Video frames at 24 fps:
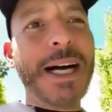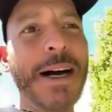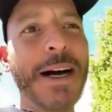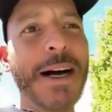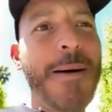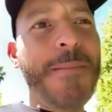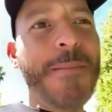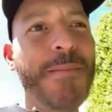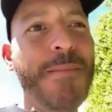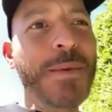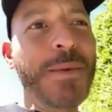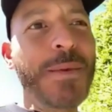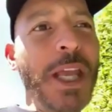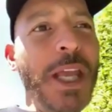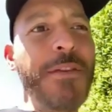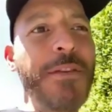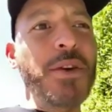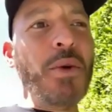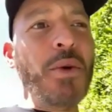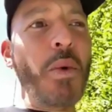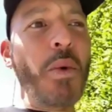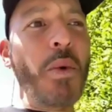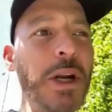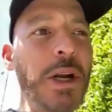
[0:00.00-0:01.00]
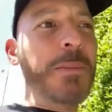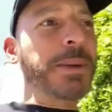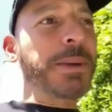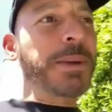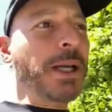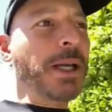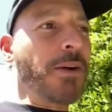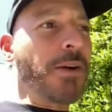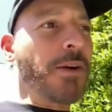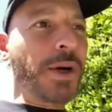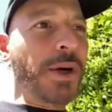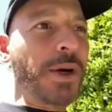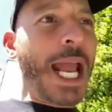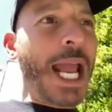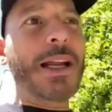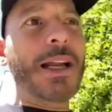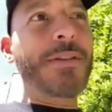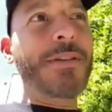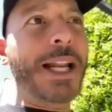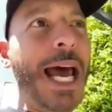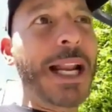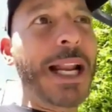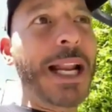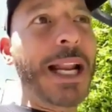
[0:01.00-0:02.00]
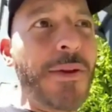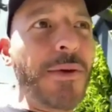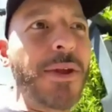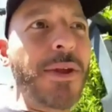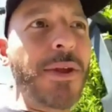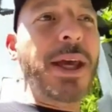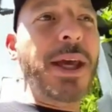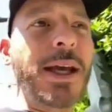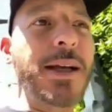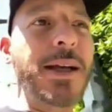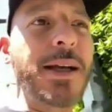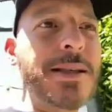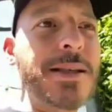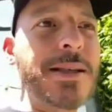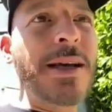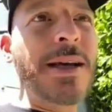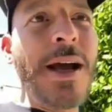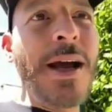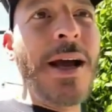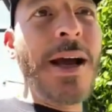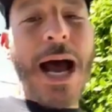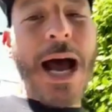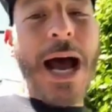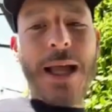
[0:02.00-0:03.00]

Um, if you want to be creative and add other things,